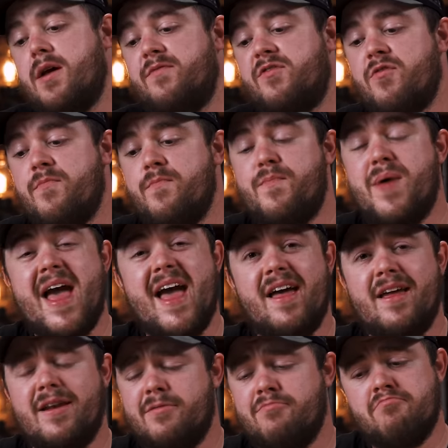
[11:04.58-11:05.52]
comes from
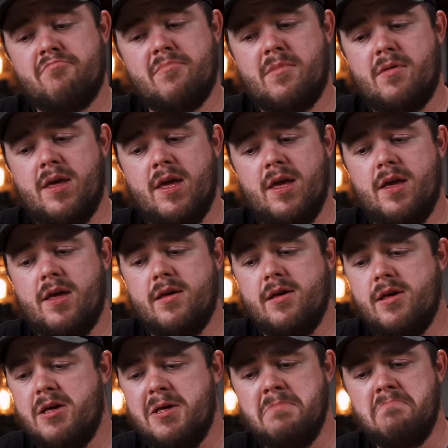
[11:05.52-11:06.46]
Pan
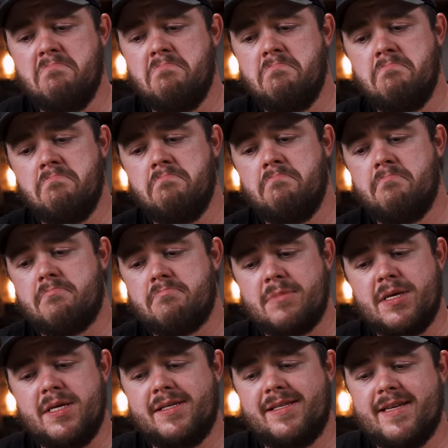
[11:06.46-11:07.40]
Kiki.
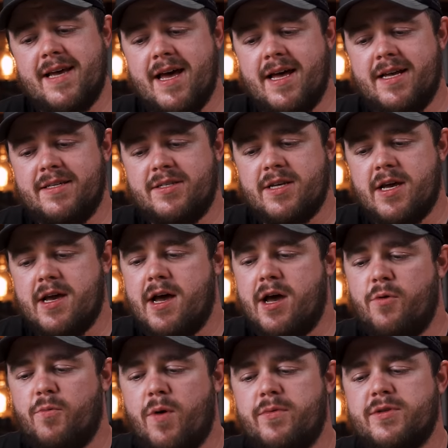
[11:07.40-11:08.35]
He says,
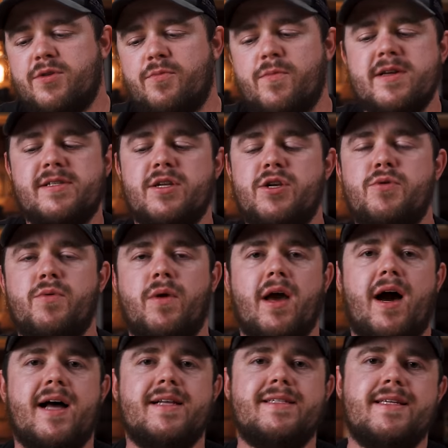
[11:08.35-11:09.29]
uh, What was the reason you
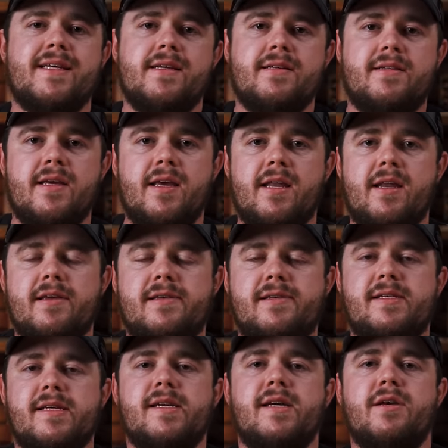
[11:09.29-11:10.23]
got into
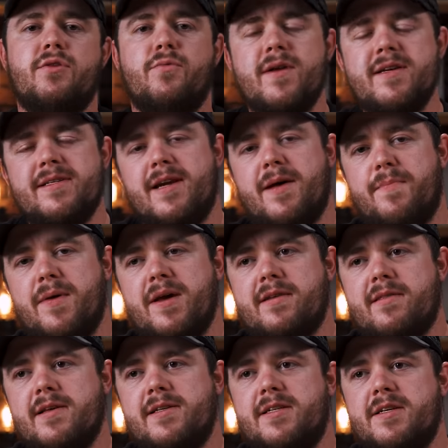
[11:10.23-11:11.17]
EDC? And the reason I
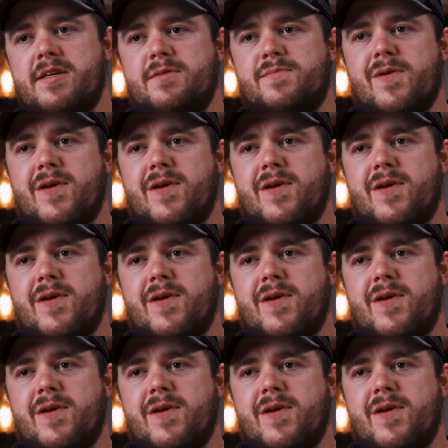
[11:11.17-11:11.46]
picked this is